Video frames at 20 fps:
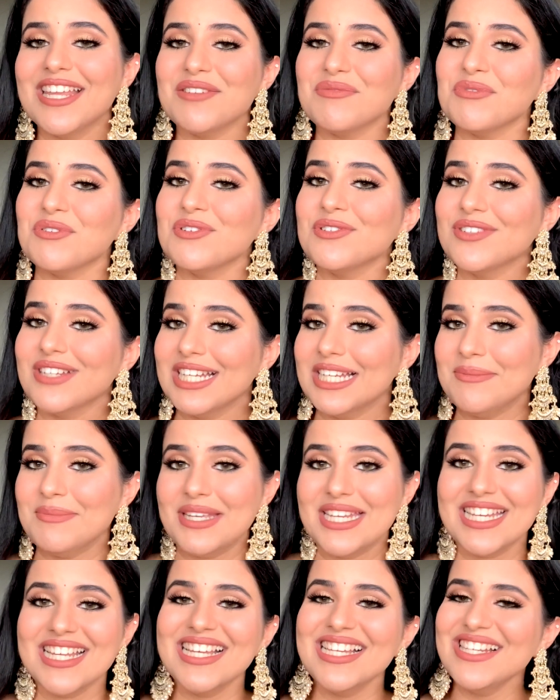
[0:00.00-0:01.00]
It would really
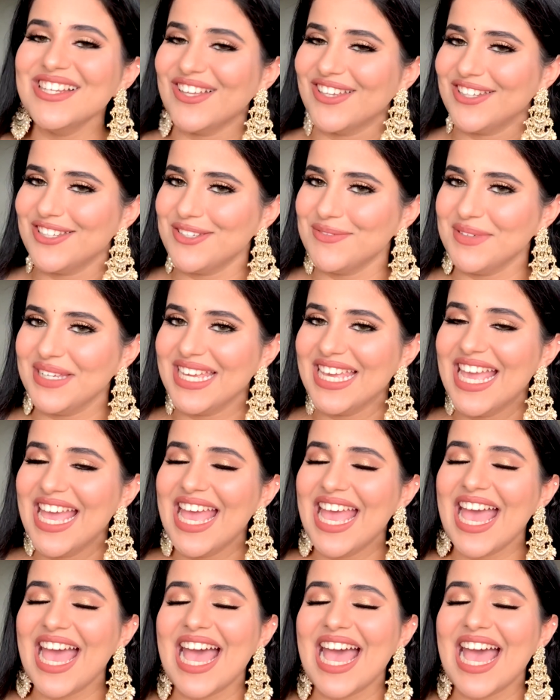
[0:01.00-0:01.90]
mean a lot to me.